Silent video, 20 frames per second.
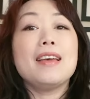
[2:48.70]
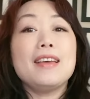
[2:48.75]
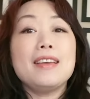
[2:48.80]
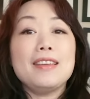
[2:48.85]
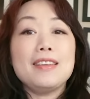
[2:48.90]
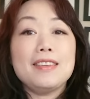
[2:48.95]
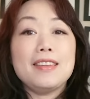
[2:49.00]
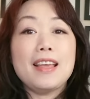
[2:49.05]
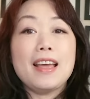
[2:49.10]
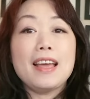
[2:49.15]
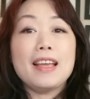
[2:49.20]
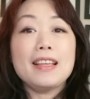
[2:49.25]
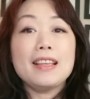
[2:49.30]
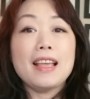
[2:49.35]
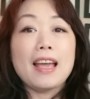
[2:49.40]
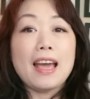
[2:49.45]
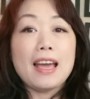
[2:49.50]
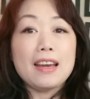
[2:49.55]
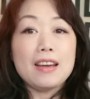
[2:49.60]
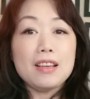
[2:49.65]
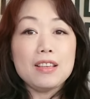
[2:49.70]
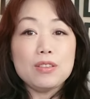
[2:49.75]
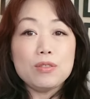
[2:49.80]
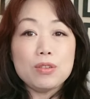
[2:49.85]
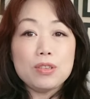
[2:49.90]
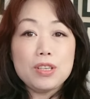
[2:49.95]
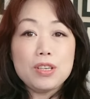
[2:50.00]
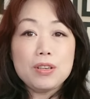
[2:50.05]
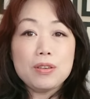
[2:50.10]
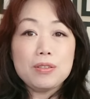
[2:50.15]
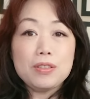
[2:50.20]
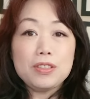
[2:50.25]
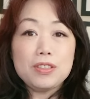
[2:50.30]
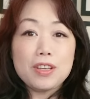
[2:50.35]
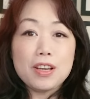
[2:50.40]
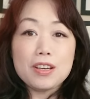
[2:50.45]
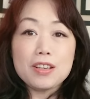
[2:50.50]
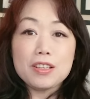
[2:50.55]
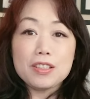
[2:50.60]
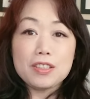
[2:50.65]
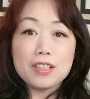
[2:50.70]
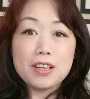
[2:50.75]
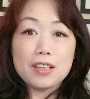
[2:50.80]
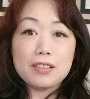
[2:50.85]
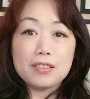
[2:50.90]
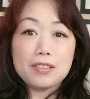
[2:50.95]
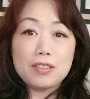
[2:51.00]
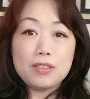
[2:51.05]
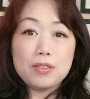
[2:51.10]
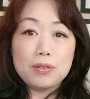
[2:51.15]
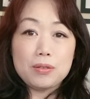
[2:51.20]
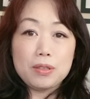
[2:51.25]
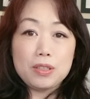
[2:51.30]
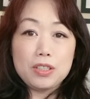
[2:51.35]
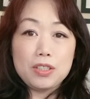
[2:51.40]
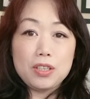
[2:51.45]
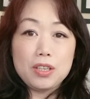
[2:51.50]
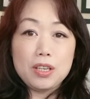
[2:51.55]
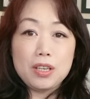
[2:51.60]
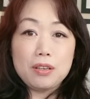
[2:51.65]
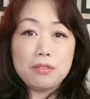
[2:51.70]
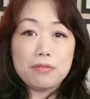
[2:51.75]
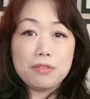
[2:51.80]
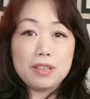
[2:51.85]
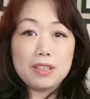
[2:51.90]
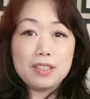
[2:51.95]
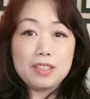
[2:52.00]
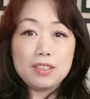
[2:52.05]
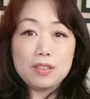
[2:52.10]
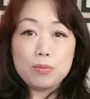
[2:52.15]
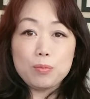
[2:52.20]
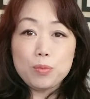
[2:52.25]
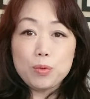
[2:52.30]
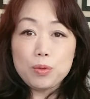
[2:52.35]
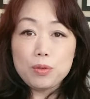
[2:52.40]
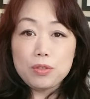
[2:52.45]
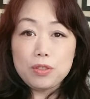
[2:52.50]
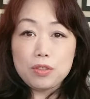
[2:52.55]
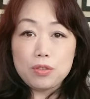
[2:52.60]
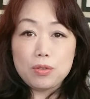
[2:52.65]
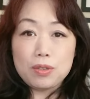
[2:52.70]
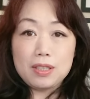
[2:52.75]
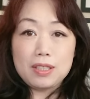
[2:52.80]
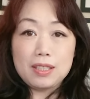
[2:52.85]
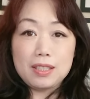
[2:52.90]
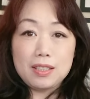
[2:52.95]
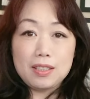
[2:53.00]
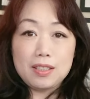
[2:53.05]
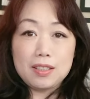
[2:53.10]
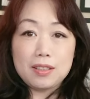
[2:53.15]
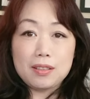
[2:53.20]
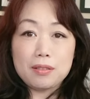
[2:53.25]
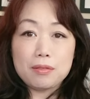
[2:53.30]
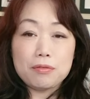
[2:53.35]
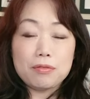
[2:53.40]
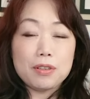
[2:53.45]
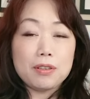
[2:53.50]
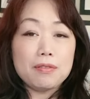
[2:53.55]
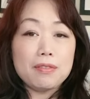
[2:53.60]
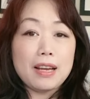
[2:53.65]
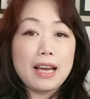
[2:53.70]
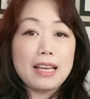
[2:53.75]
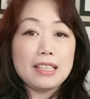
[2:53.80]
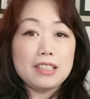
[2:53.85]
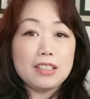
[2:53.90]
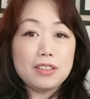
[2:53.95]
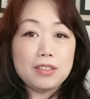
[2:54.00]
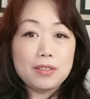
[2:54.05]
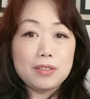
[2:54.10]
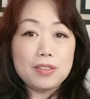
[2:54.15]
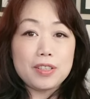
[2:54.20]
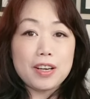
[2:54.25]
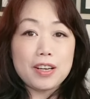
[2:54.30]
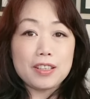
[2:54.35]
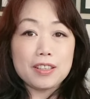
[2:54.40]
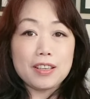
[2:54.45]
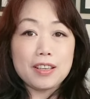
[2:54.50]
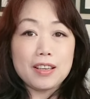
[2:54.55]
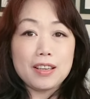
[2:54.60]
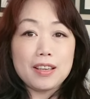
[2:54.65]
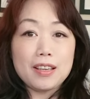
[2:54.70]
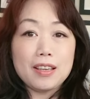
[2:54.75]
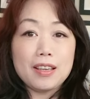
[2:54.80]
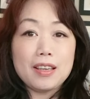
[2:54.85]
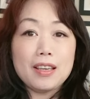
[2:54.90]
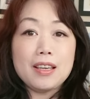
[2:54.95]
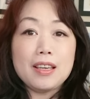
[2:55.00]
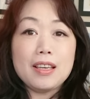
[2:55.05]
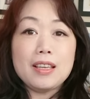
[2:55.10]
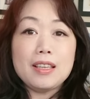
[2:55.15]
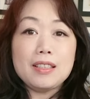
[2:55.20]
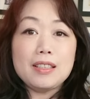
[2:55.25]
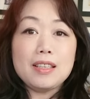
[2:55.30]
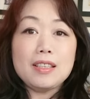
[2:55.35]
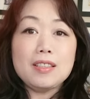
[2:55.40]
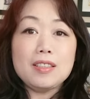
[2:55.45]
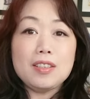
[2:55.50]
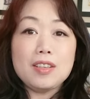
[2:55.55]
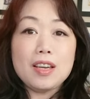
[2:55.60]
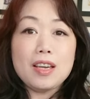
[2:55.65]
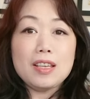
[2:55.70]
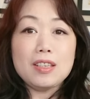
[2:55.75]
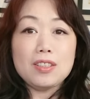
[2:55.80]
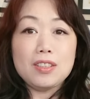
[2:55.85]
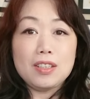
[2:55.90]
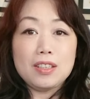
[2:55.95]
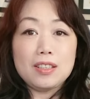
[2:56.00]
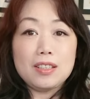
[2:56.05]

Then I introduce darker tones to achieve a smooth transition from light to dark. This change in the